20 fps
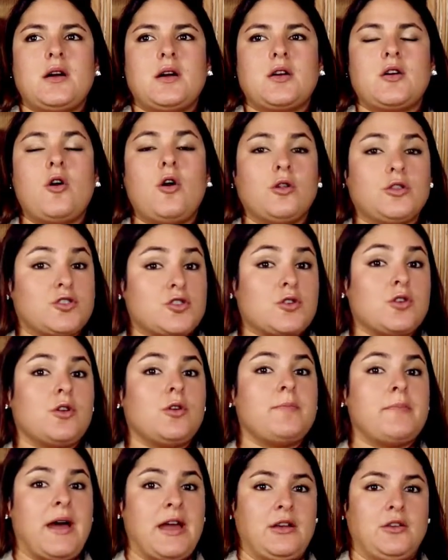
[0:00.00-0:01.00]

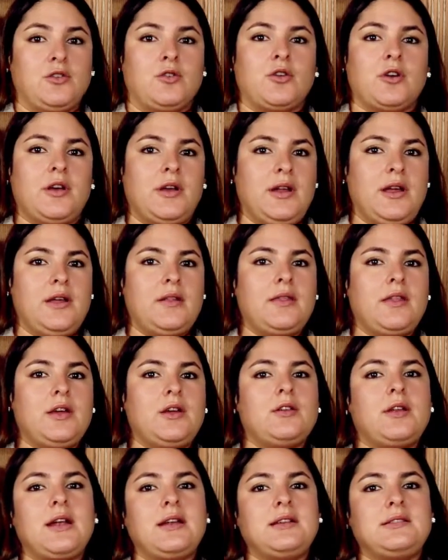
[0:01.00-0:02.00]
cultural minority in the
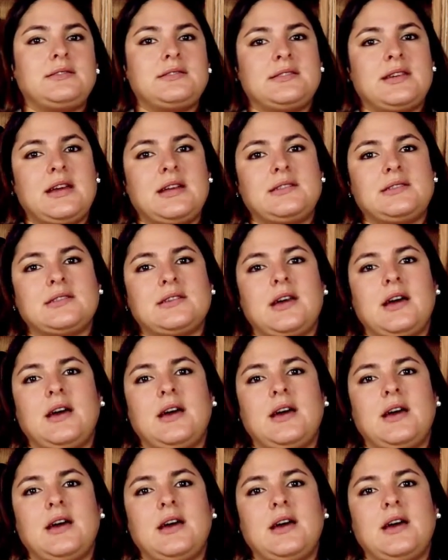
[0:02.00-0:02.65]
United States